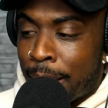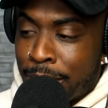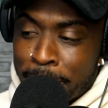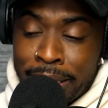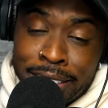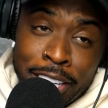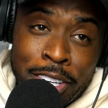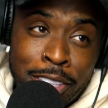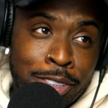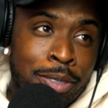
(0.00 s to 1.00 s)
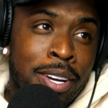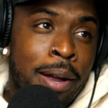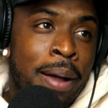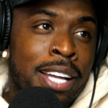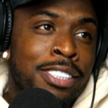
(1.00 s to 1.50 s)
I'm just about to tell you all the
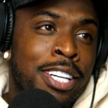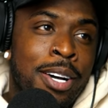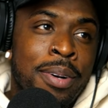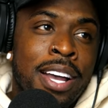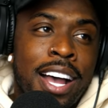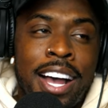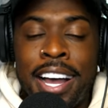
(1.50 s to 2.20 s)
story. All right, so